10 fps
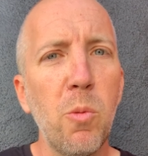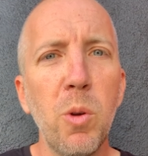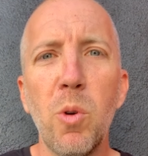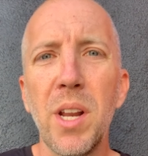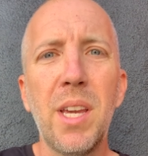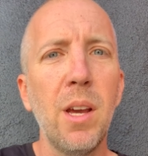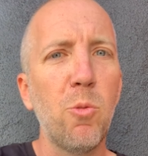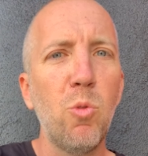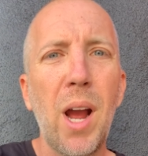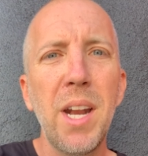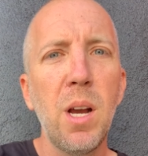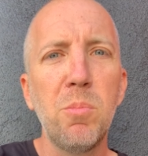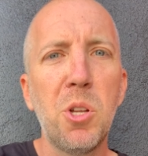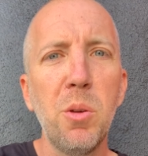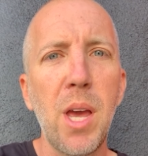We want to get right
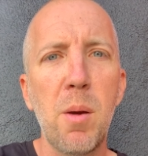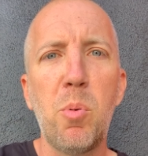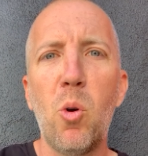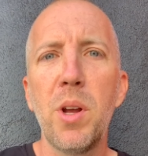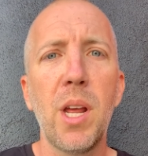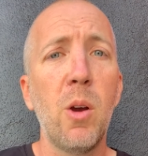up to that point,